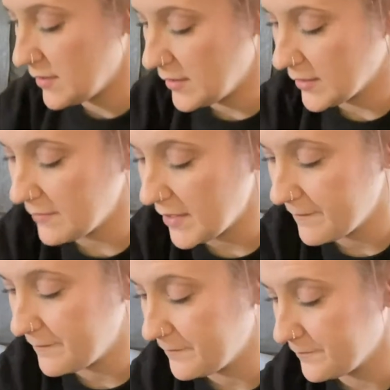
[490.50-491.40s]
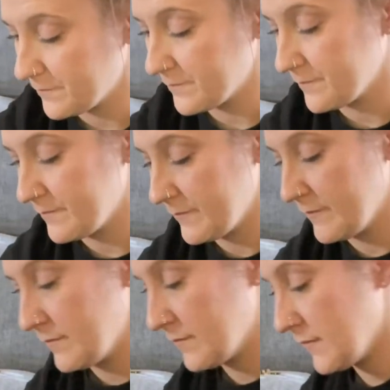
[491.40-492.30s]
Come here.
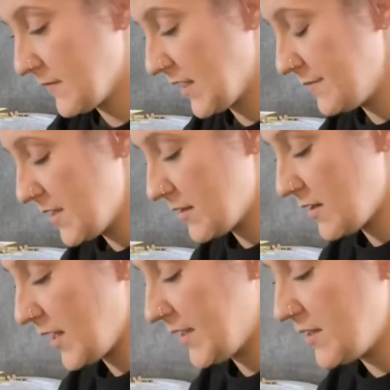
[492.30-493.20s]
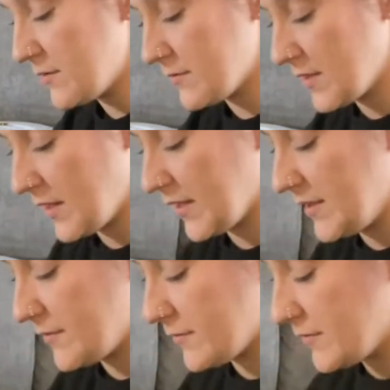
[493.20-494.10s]
Come here. I know. I know.